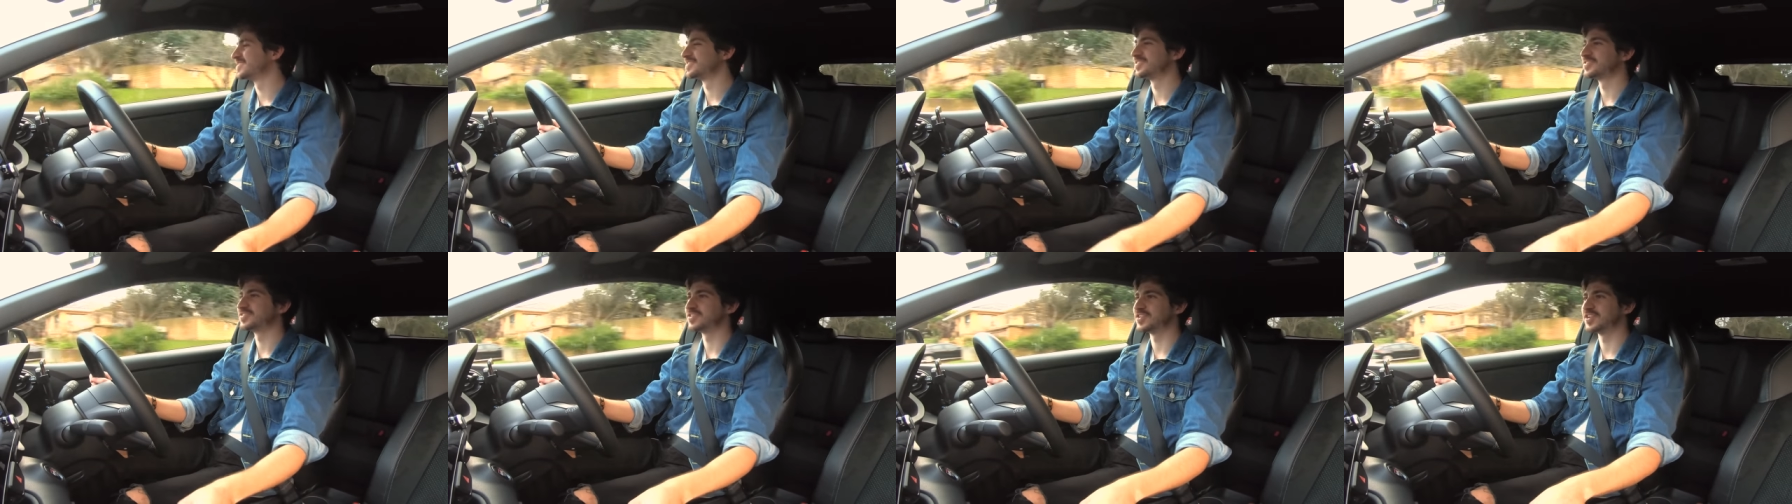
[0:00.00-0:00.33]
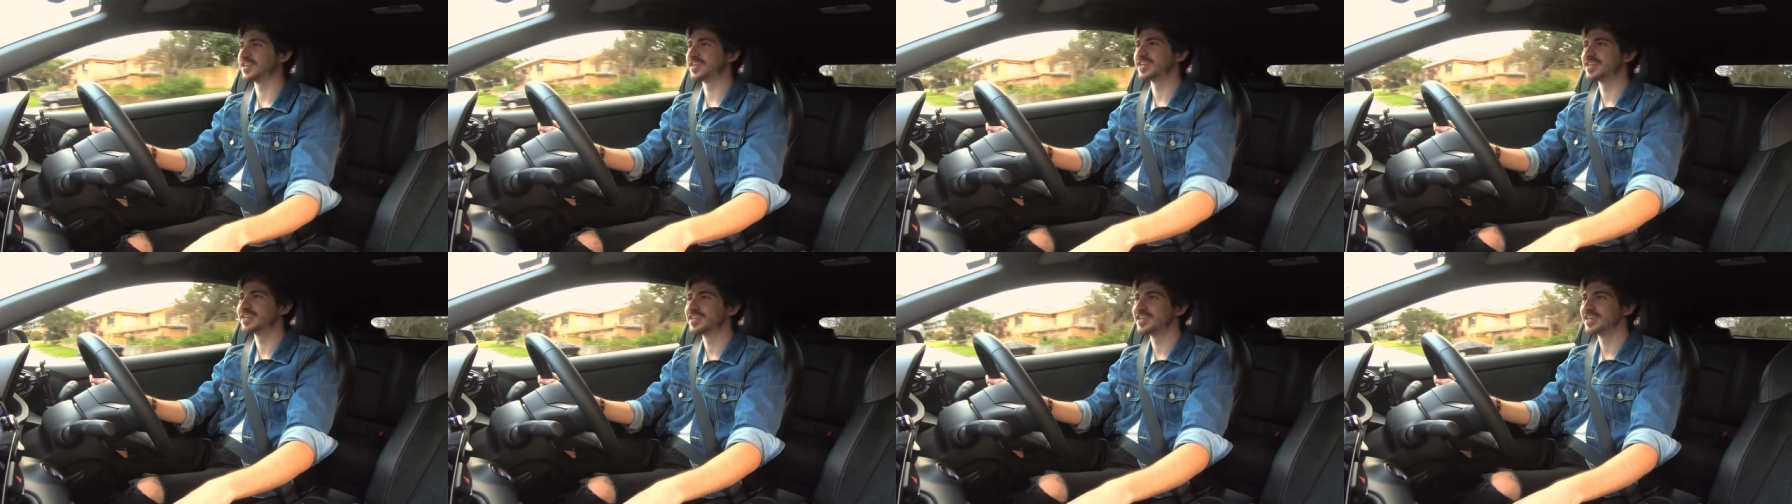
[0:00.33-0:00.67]

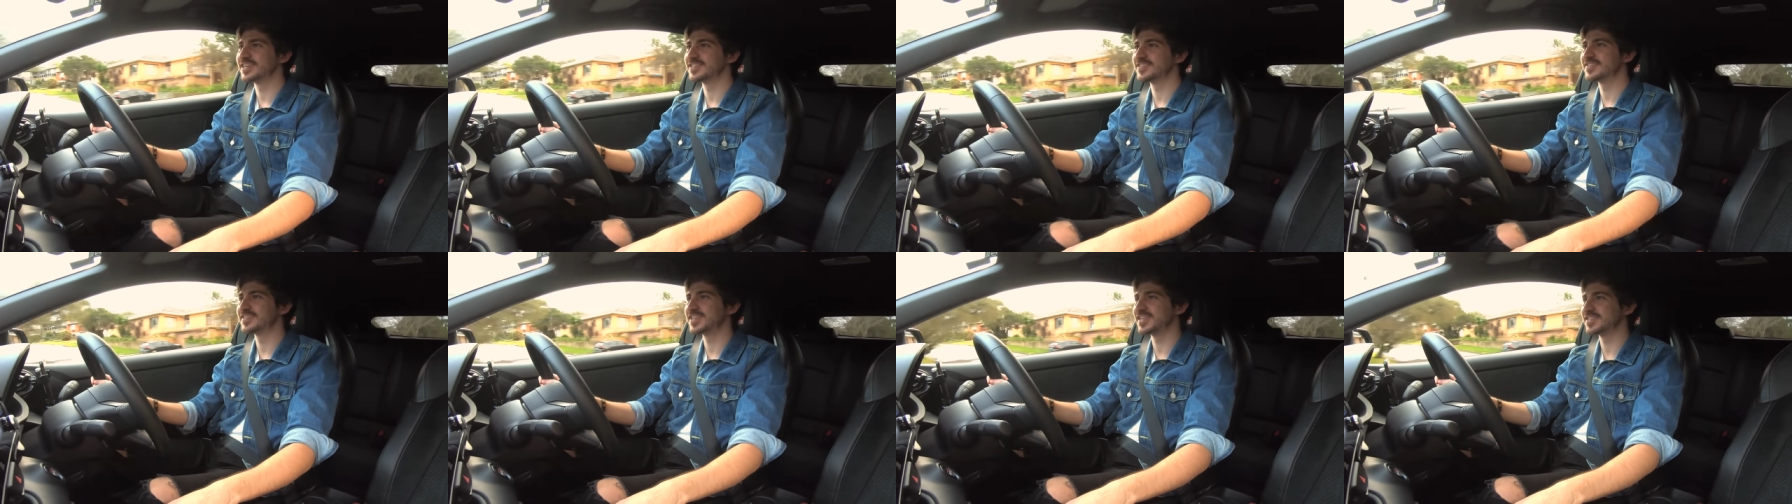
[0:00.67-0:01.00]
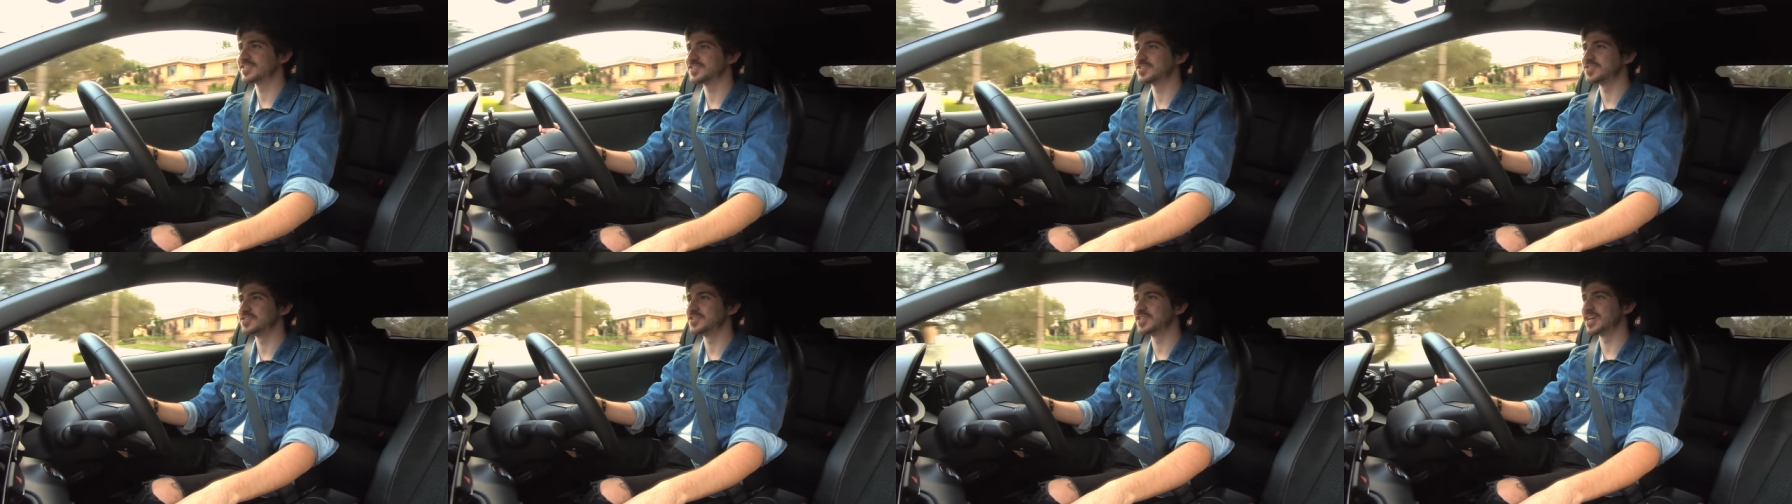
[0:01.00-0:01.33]
Sorry, I just
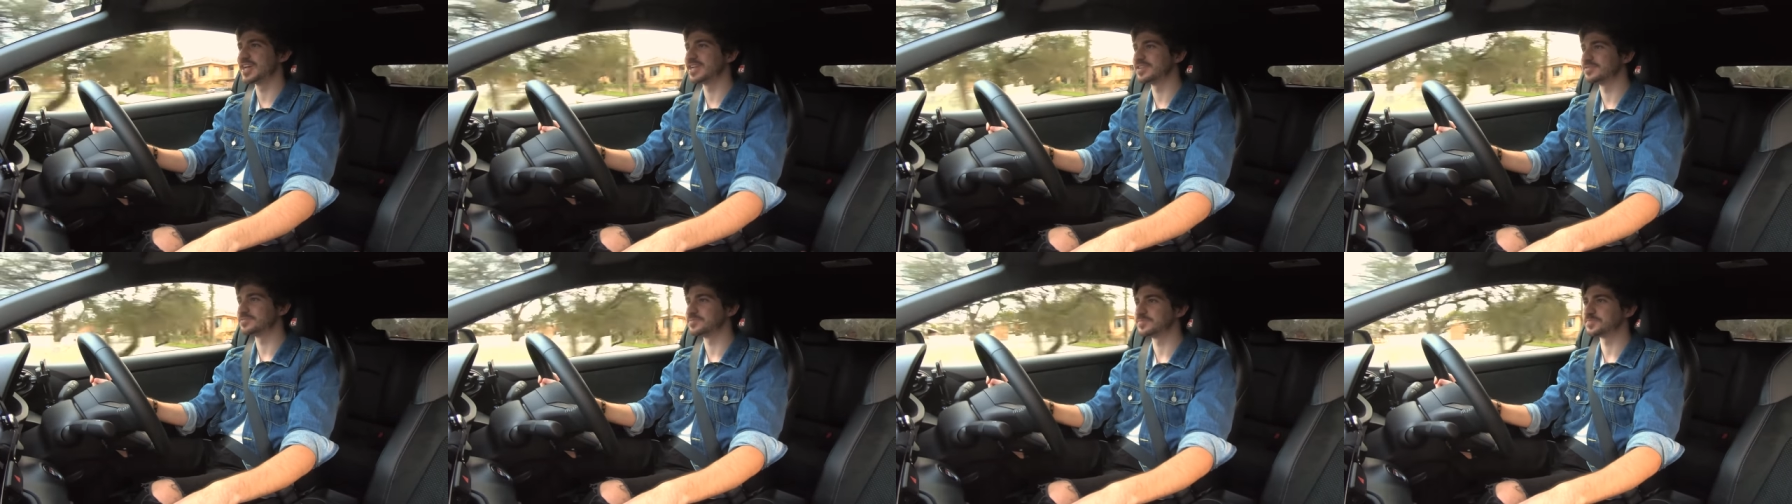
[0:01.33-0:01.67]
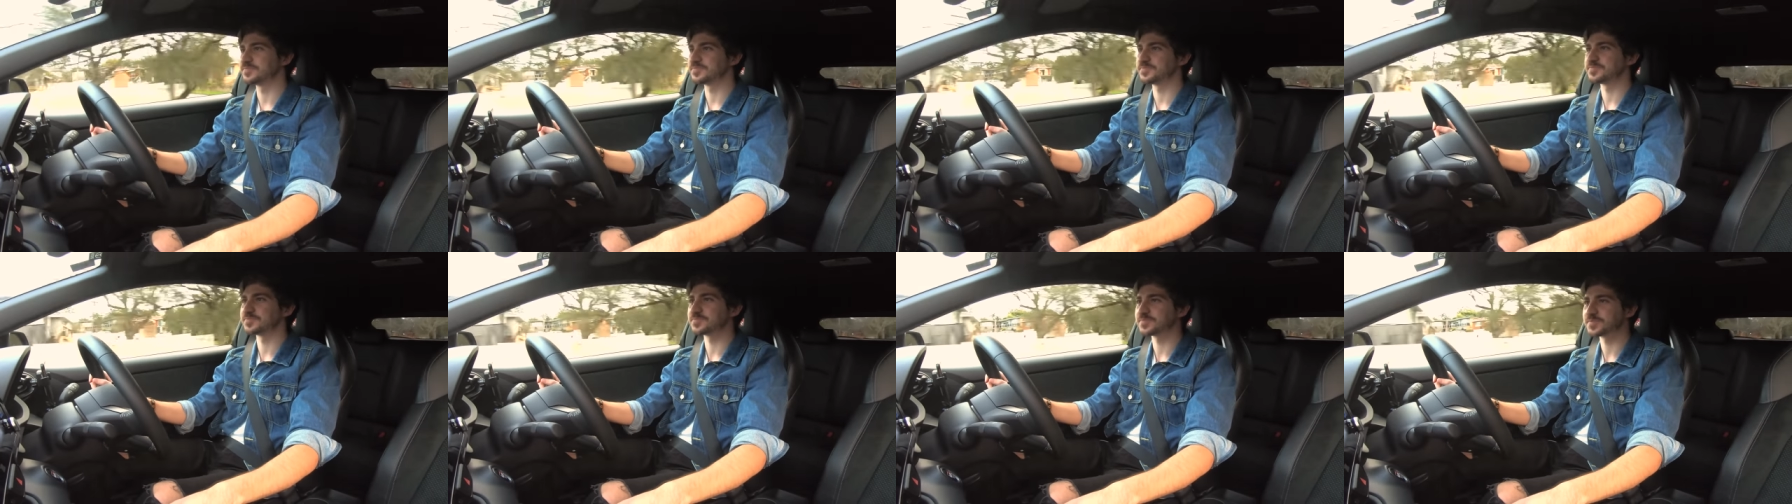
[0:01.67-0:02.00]
had to do that.
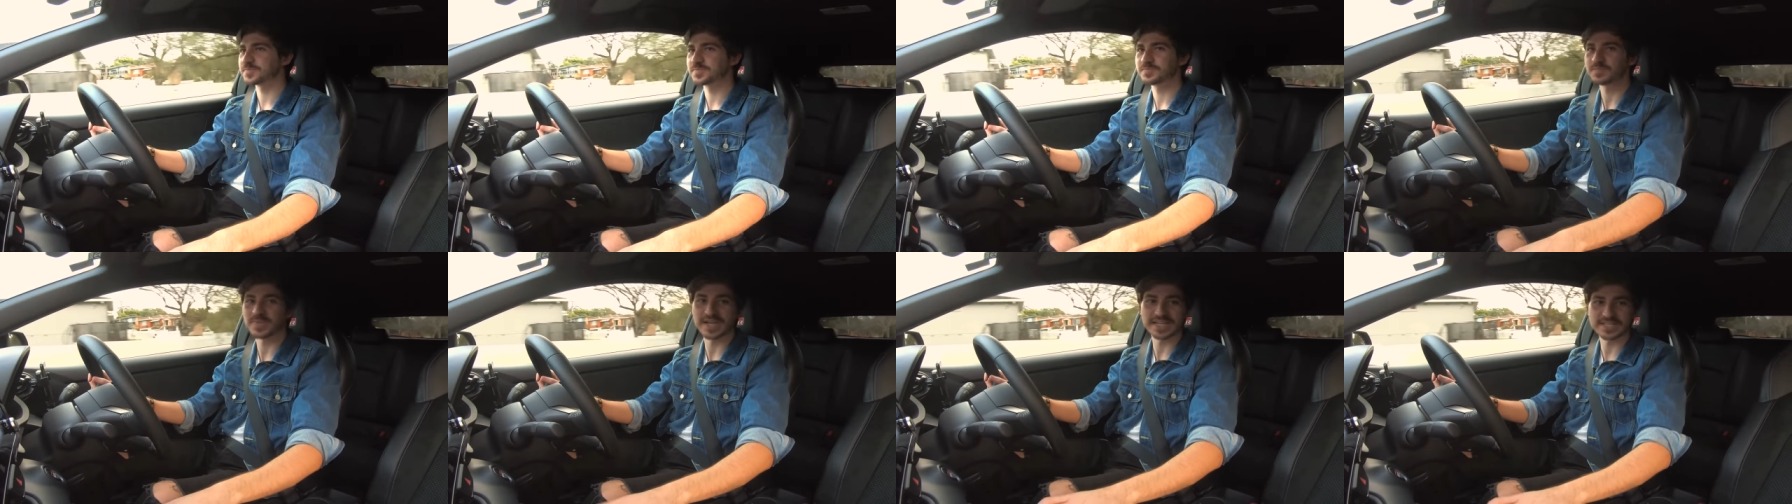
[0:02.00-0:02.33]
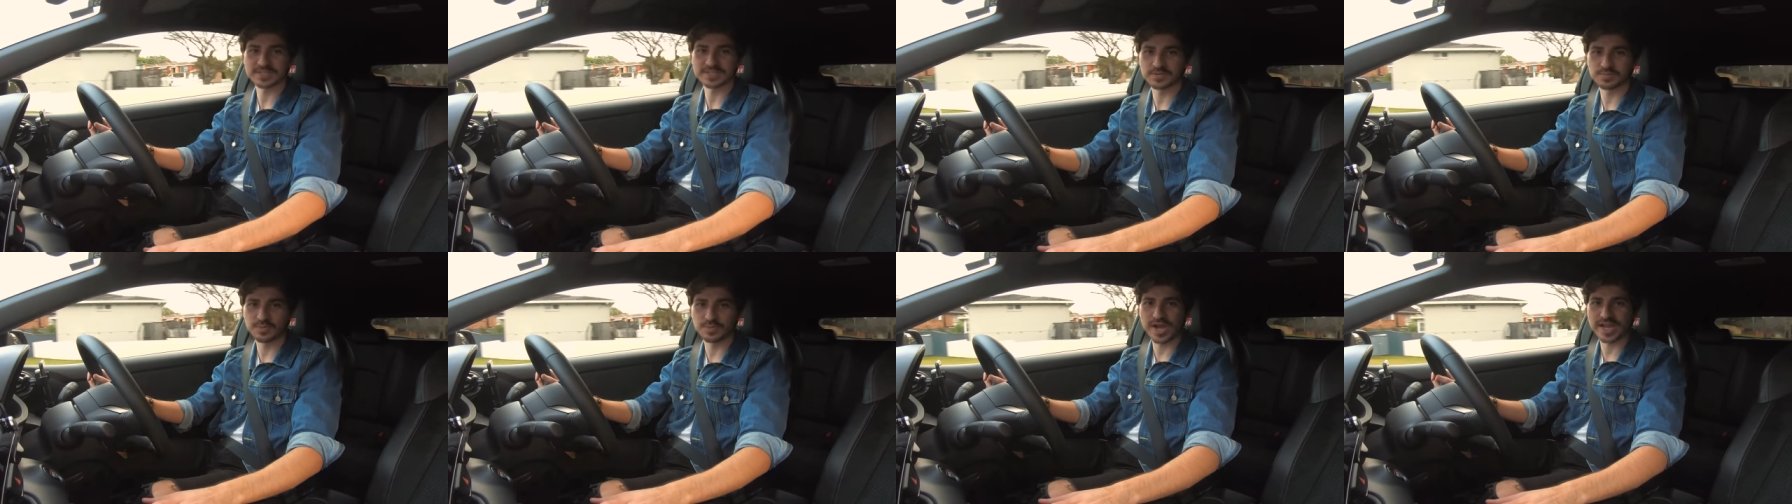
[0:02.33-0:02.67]
Back
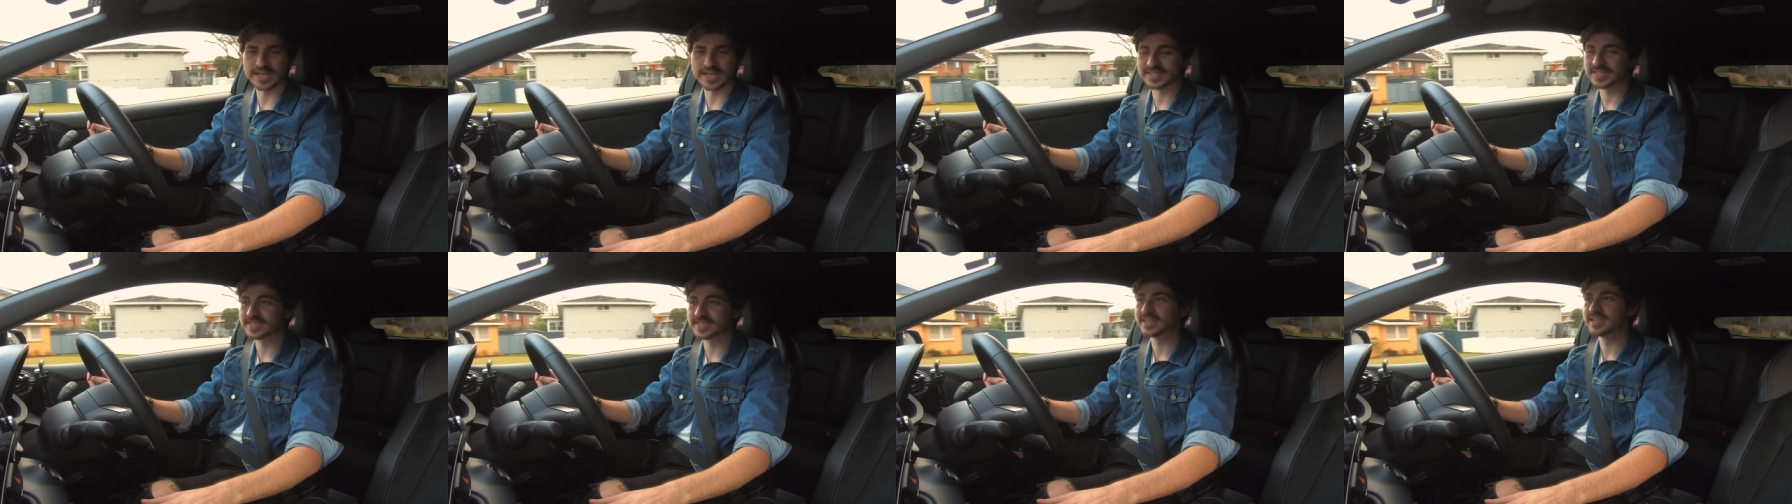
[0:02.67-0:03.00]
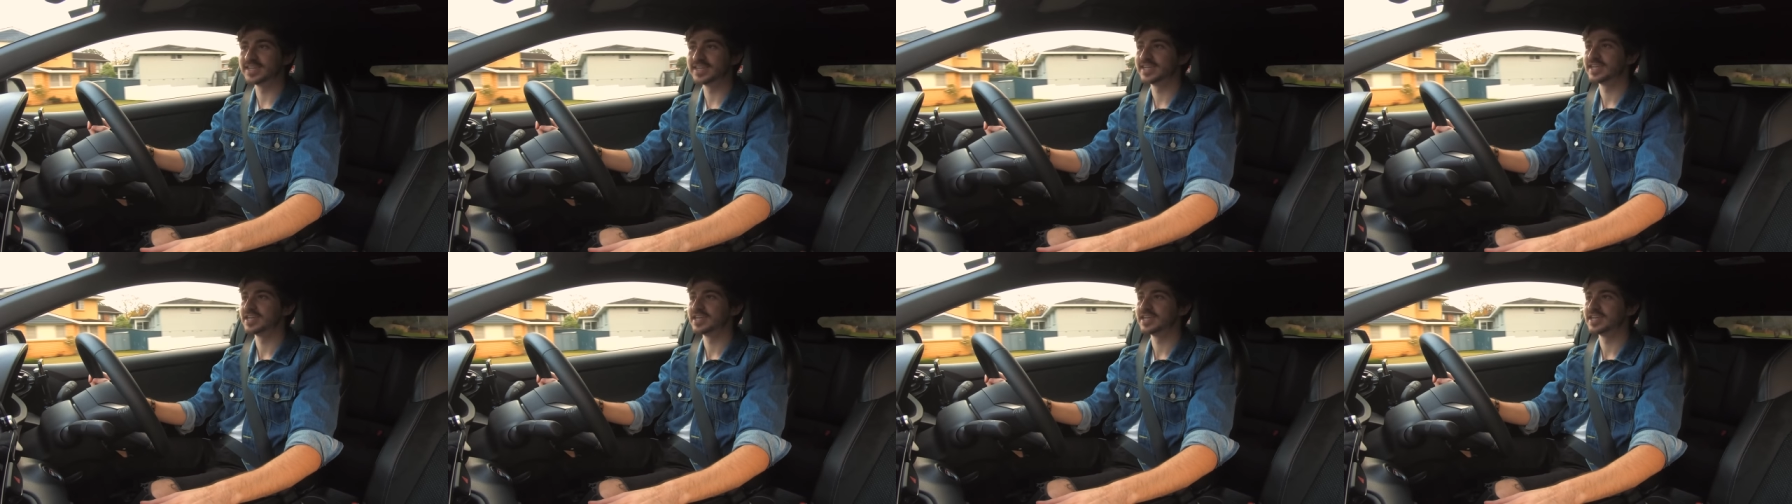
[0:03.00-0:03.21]
to the brakes